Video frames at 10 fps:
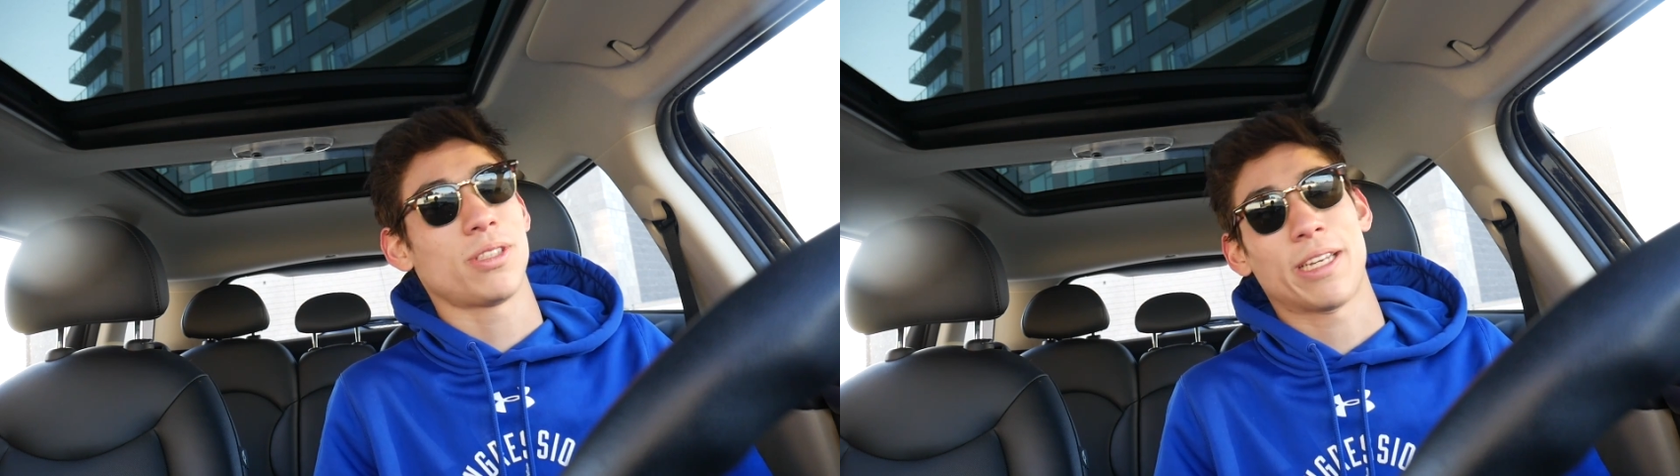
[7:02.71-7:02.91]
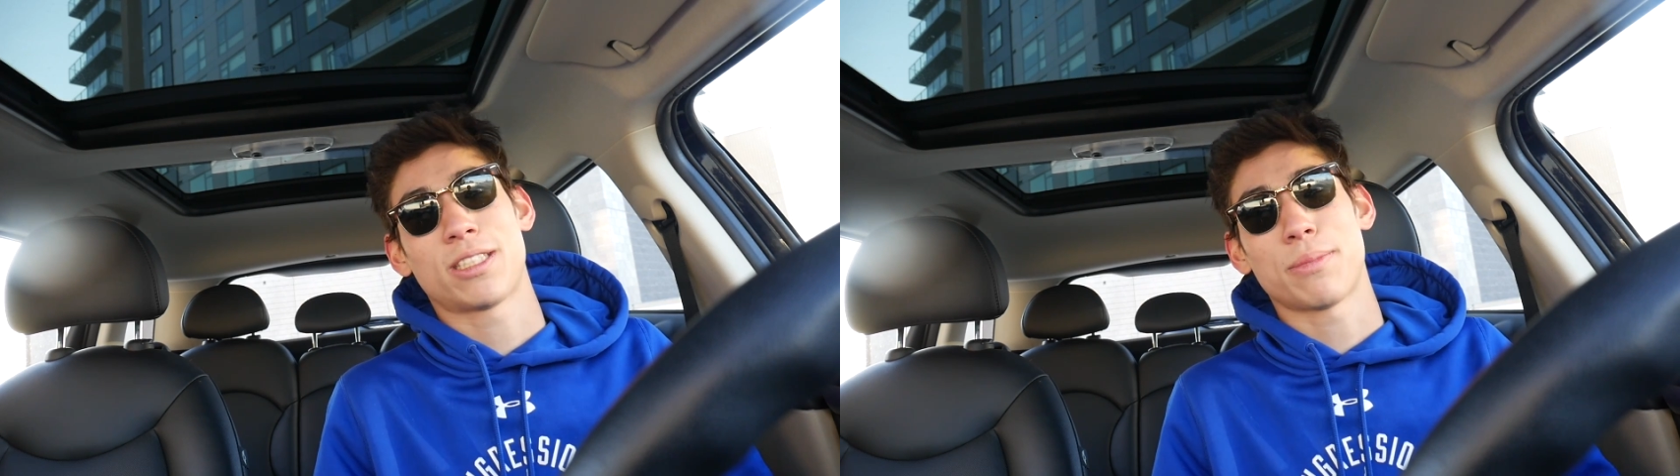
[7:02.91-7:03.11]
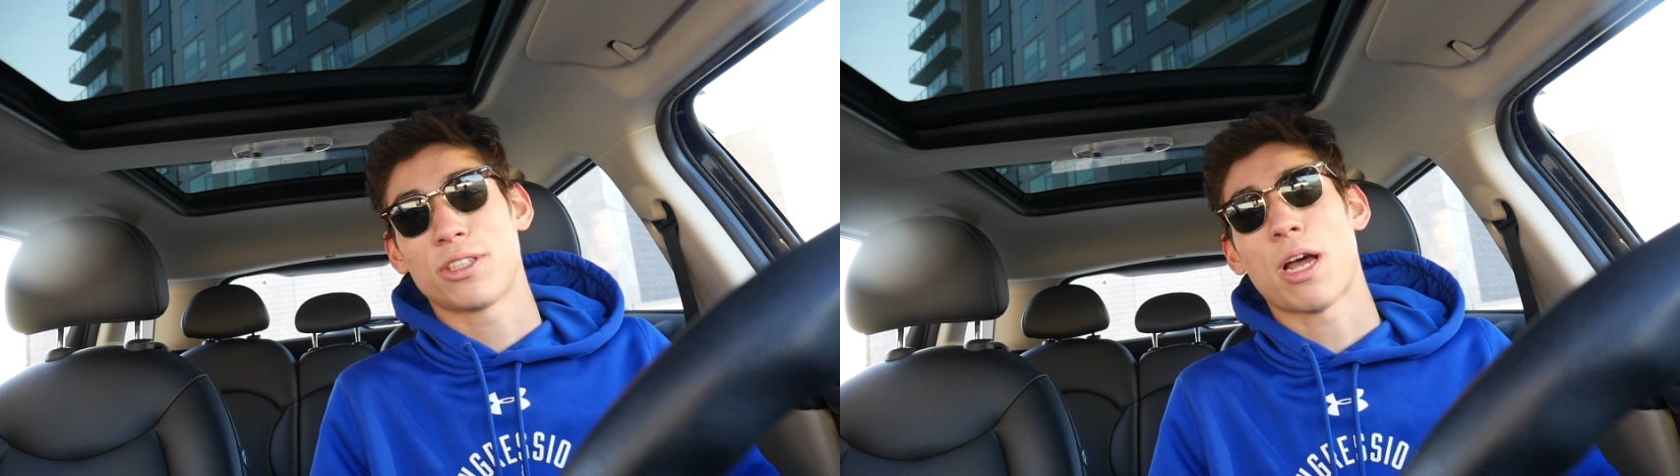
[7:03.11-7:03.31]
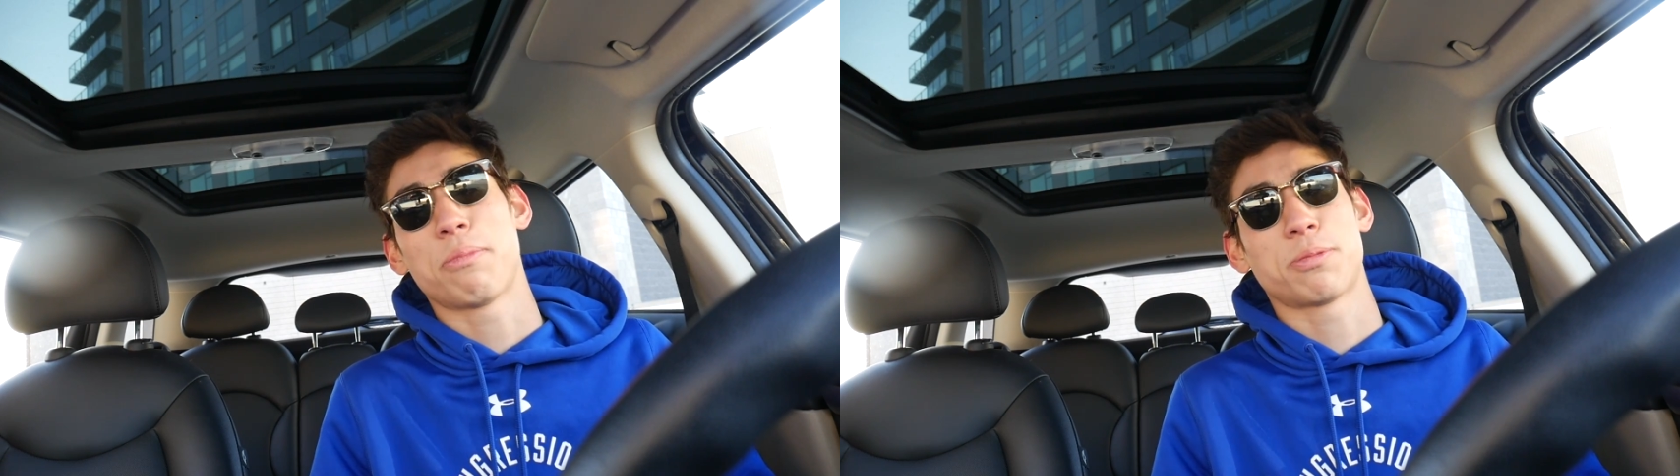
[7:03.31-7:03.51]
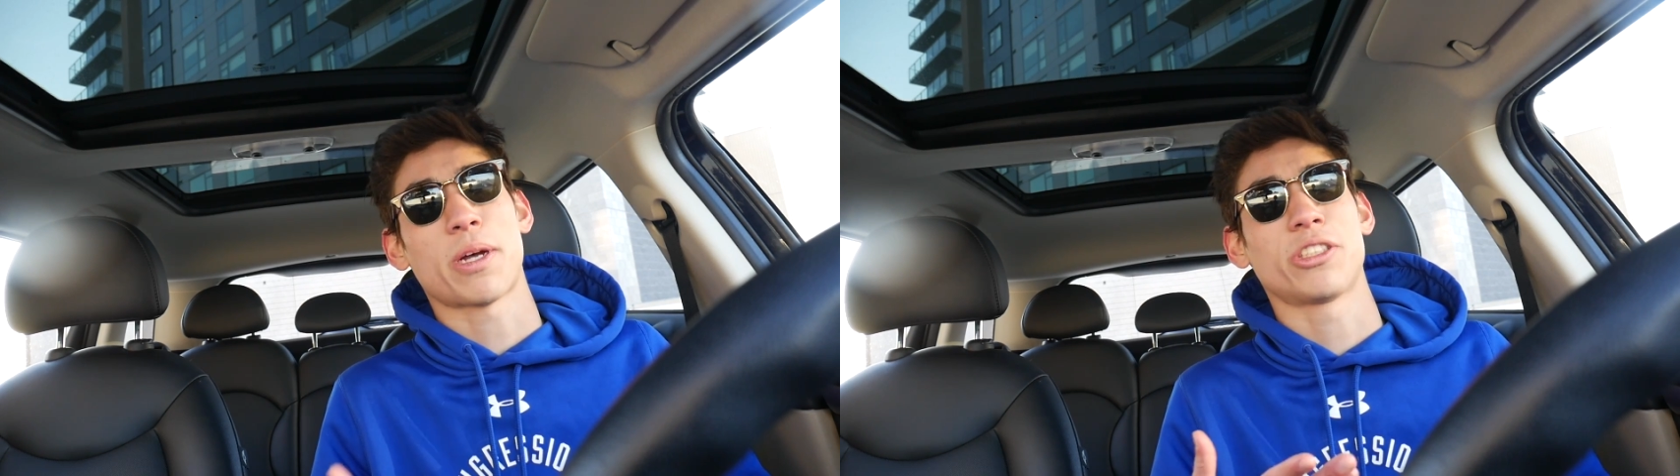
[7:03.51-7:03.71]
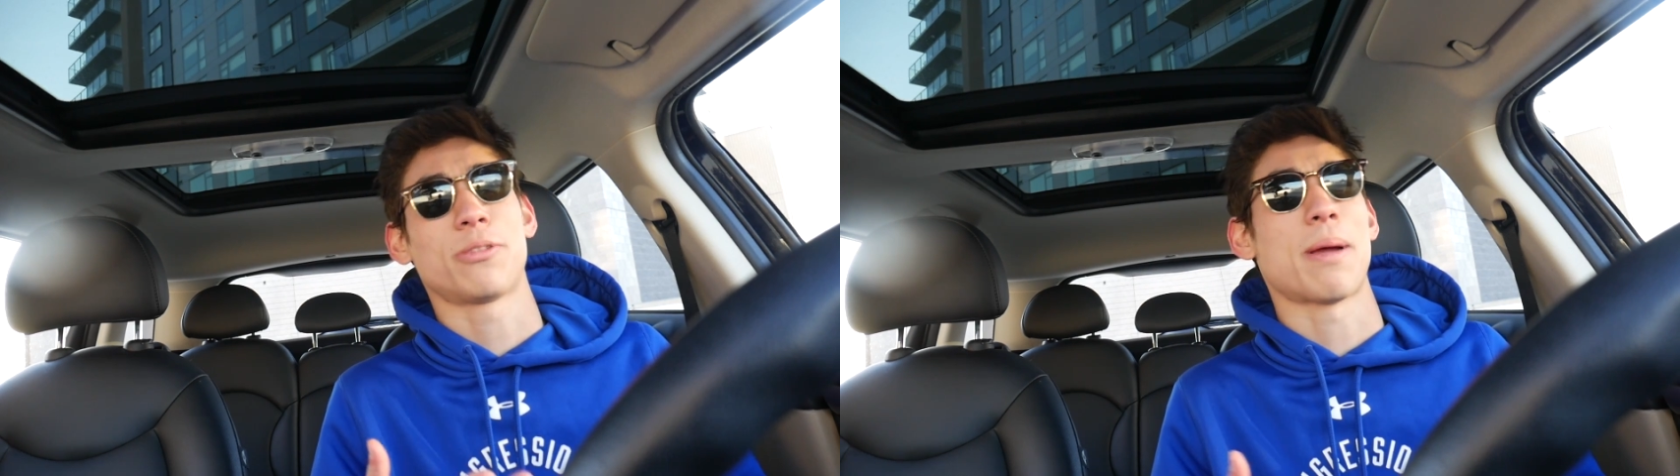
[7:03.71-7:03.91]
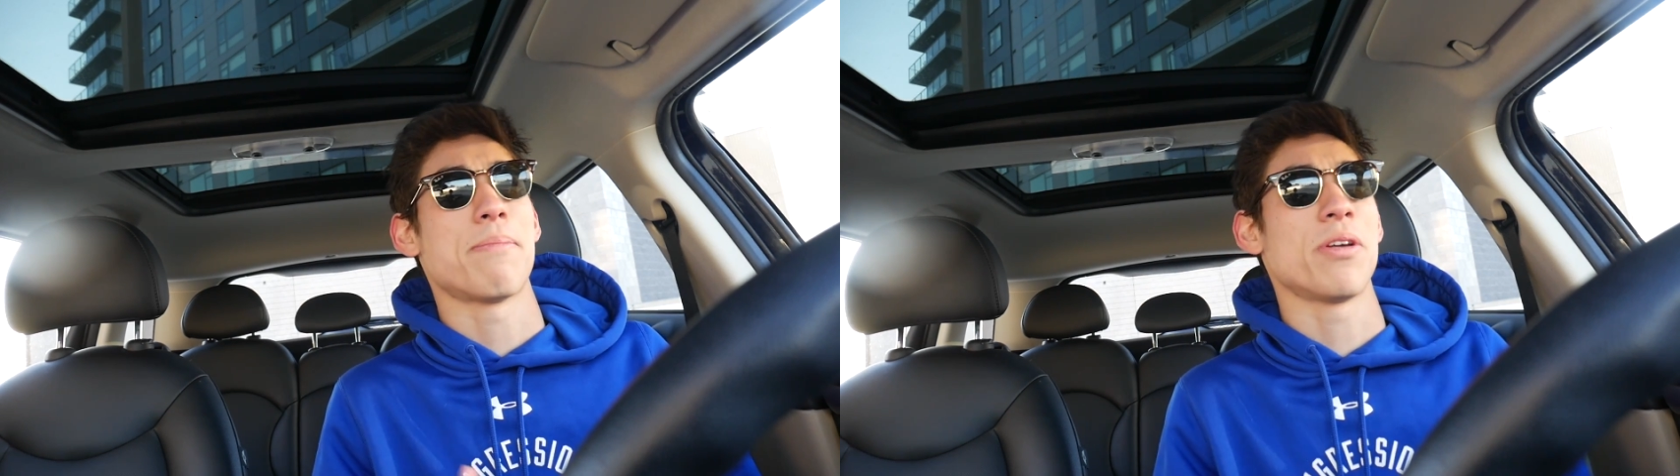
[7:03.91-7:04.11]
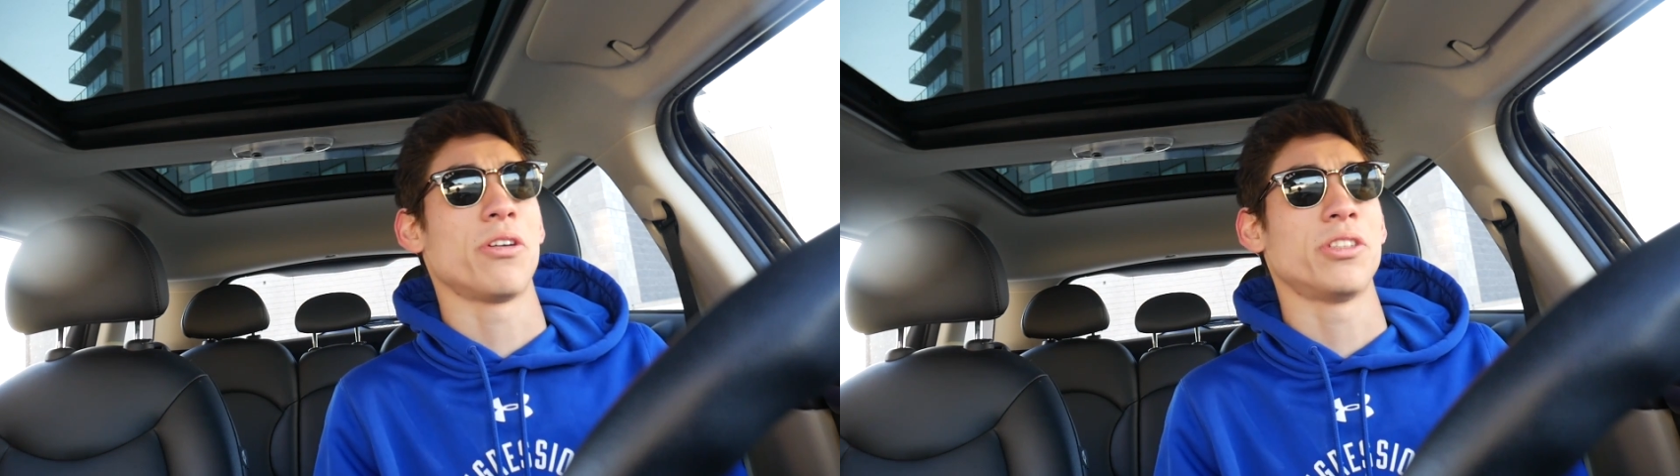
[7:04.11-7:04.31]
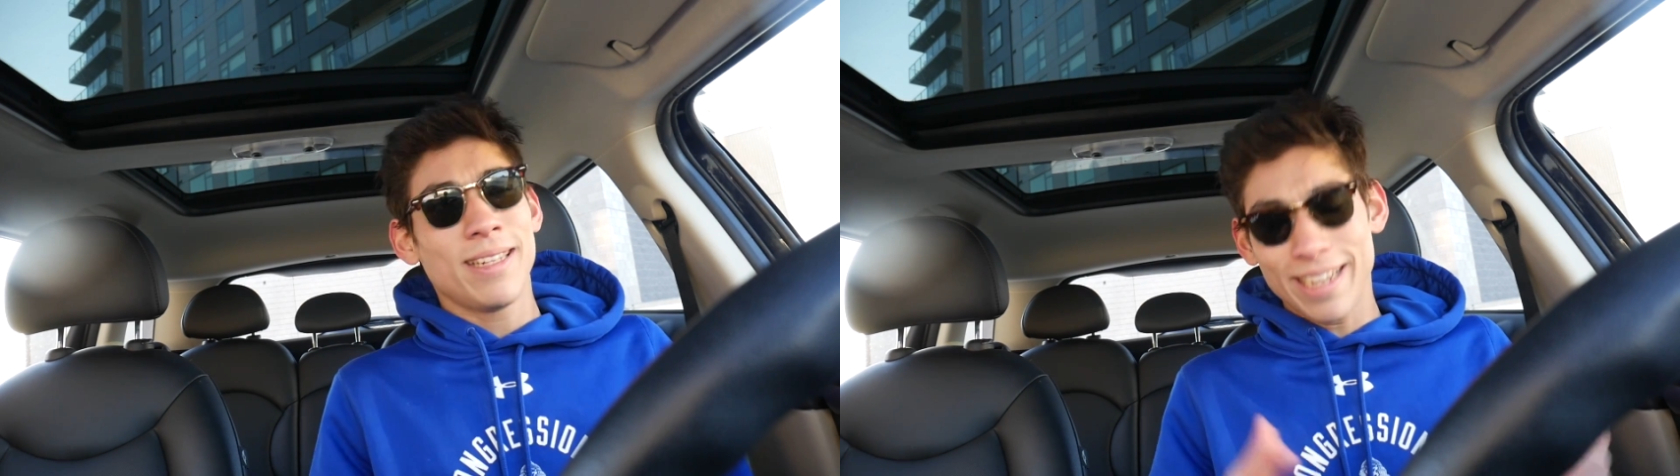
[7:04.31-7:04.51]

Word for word: like someone to help sponsor my build.